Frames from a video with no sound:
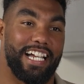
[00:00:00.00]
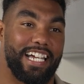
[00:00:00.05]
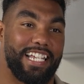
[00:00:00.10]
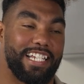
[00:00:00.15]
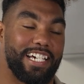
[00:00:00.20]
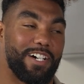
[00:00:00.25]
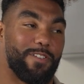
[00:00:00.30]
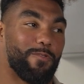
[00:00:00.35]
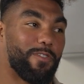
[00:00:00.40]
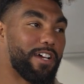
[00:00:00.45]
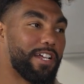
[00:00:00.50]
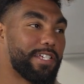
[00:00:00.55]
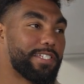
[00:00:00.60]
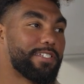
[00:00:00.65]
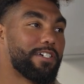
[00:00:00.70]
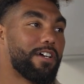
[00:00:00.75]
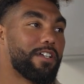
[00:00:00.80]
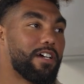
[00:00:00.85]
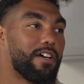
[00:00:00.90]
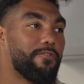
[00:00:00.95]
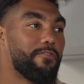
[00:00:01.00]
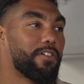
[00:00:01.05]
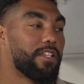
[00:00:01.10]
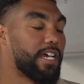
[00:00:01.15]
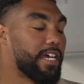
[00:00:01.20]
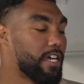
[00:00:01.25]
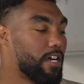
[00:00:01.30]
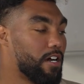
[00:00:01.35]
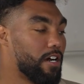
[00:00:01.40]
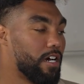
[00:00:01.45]
And we're going to start off with
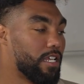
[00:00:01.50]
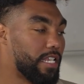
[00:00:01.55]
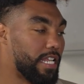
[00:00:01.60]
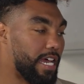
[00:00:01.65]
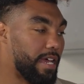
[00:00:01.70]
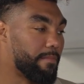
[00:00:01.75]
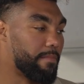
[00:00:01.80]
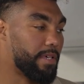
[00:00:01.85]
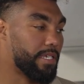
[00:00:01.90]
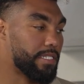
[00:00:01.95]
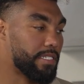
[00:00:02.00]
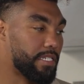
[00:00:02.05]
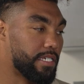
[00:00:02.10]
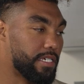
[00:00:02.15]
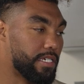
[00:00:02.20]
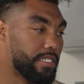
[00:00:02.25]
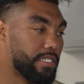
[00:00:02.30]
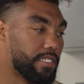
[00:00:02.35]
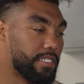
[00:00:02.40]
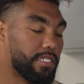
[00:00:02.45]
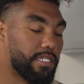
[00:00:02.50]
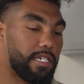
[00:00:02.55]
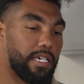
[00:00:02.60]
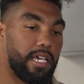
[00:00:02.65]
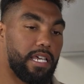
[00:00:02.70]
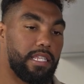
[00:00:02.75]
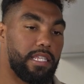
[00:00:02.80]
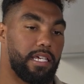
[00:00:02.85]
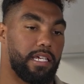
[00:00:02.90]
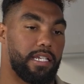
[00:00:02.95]
like an online business
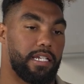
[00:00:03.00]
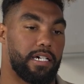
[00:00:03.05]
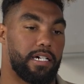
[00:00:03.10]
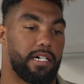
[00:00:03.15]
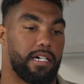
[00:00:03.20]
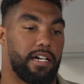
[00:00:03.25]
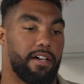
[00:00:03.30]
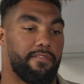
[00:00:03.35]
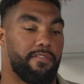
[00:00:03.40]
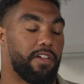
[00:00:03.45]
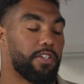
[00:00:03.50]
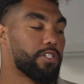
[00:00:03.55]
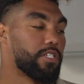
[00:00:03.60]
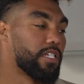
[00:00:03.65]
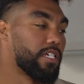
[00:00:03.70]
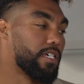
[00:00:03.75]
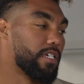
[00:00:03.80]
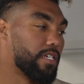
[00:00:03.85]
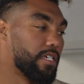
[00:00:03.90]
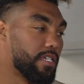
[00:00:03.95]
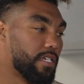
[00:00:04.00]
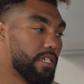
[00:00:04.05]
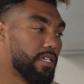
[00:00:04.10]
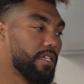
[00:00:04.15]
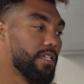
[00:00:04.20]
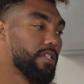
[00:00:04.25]
and then eventually